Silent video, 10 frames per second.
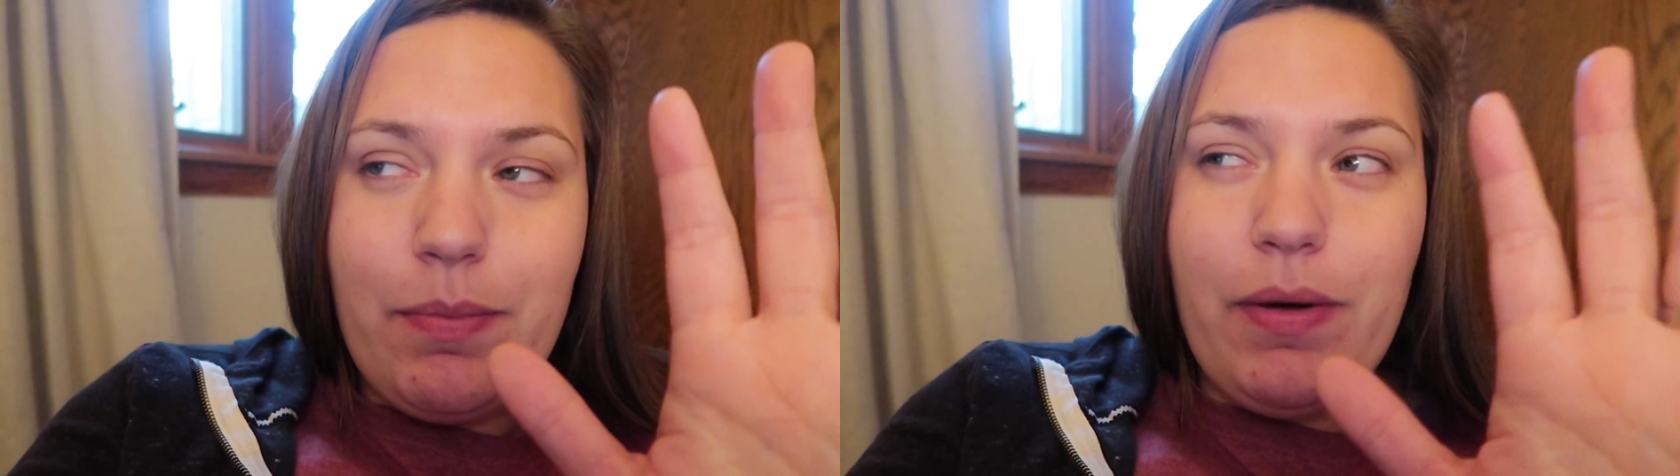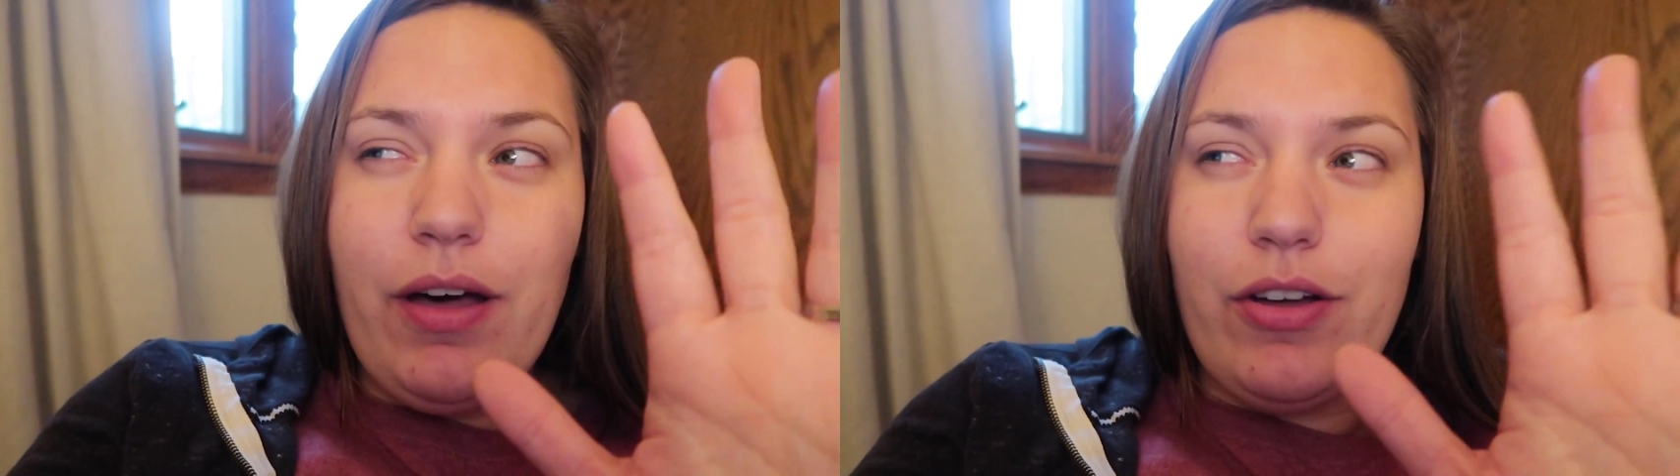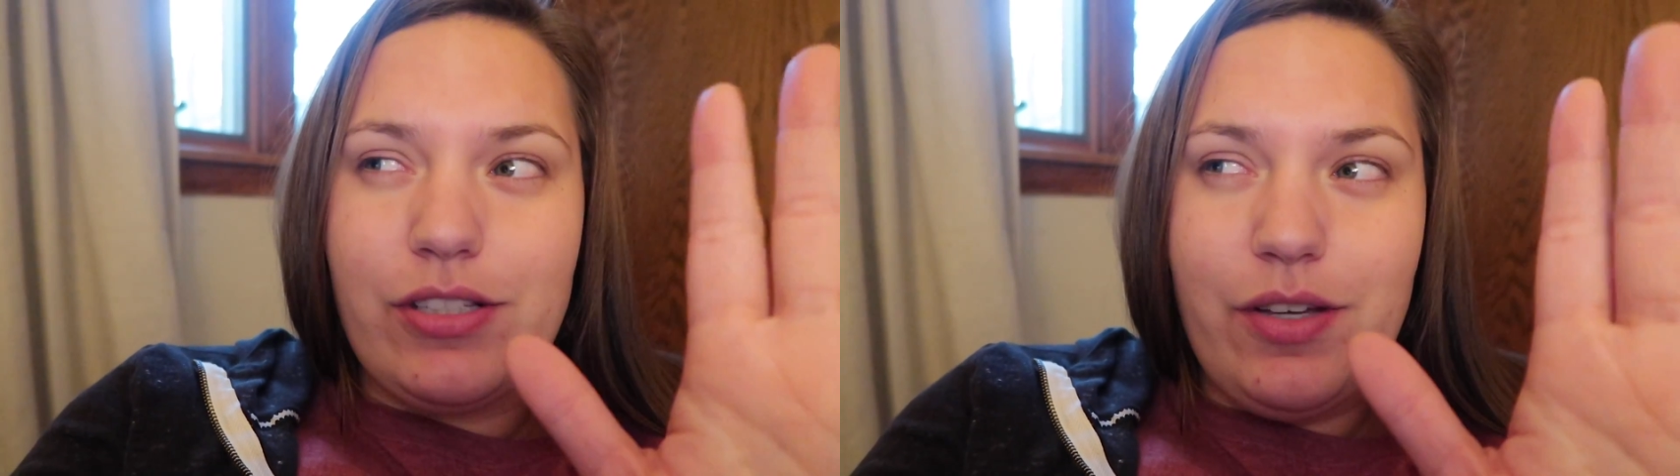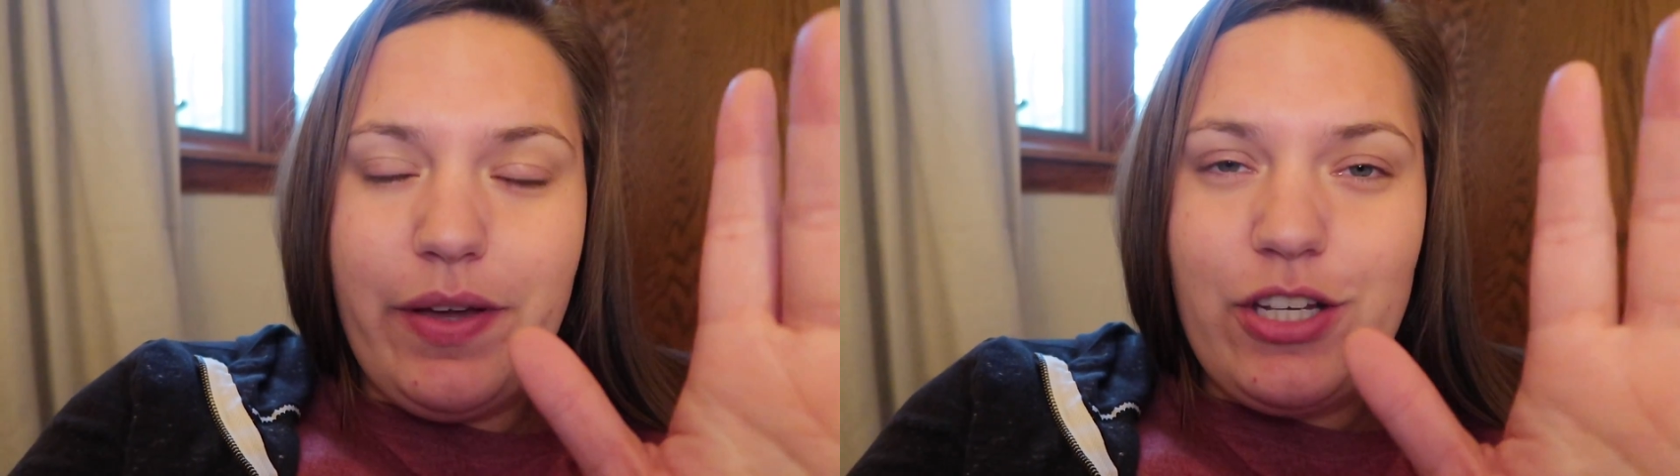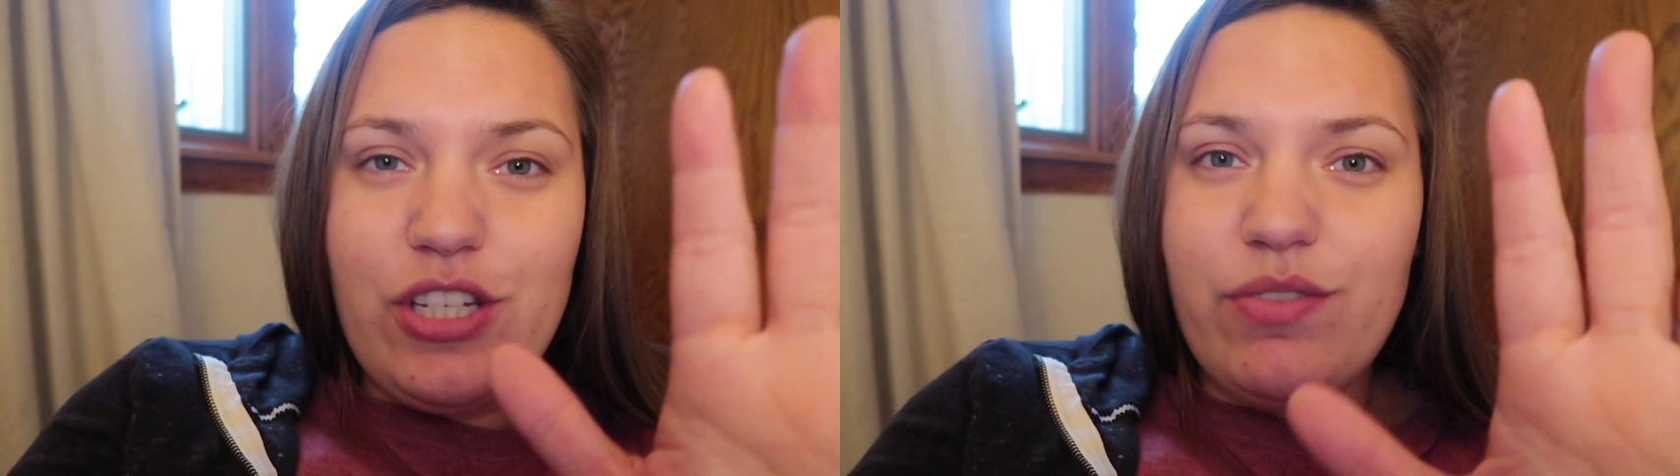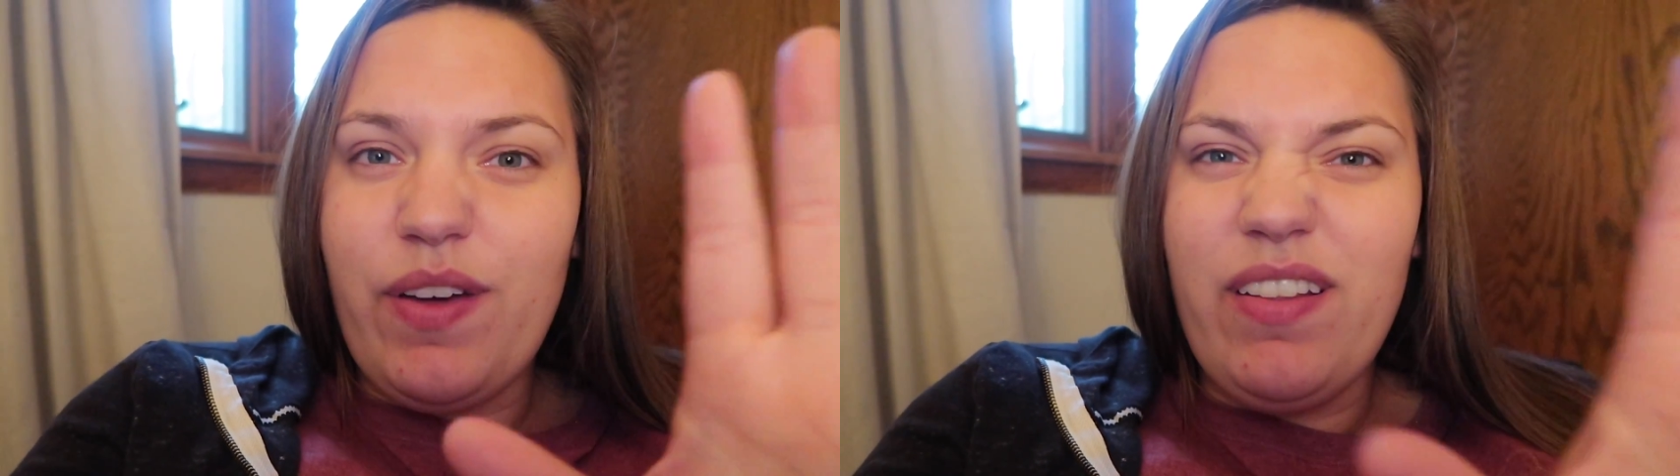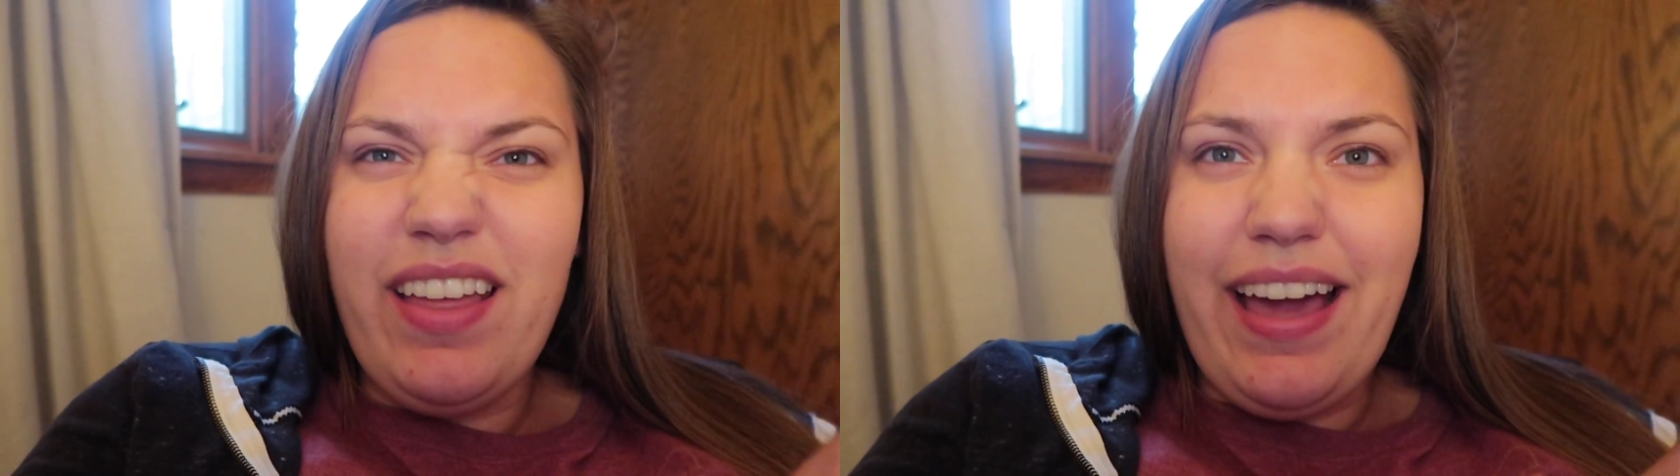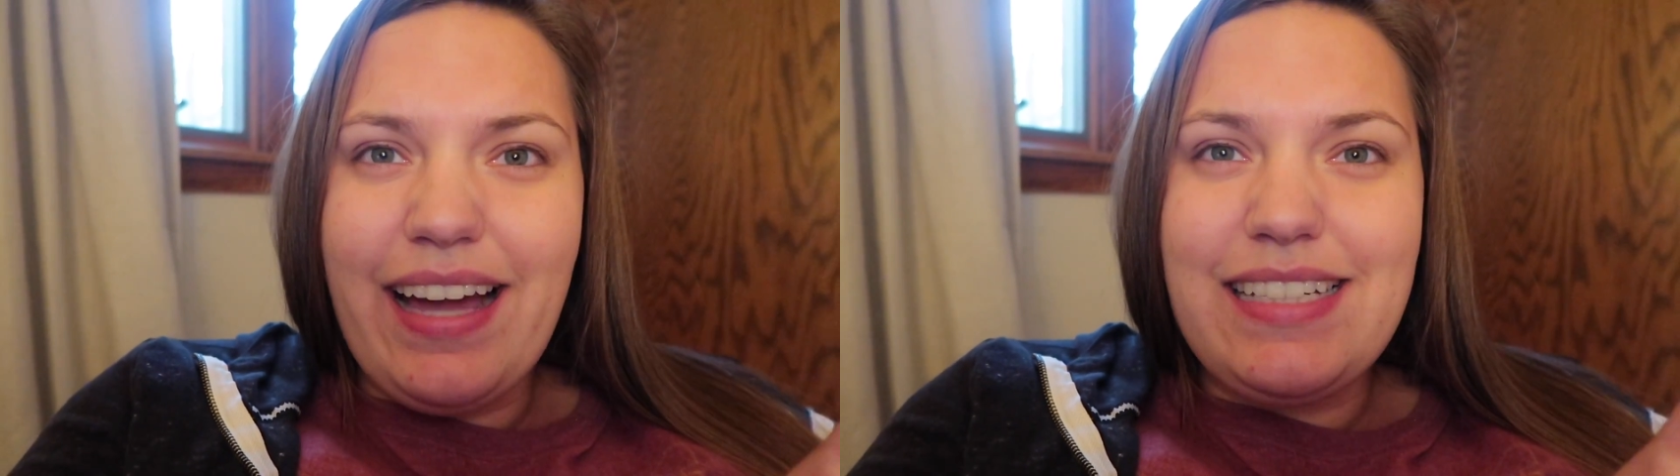but also it just felt like I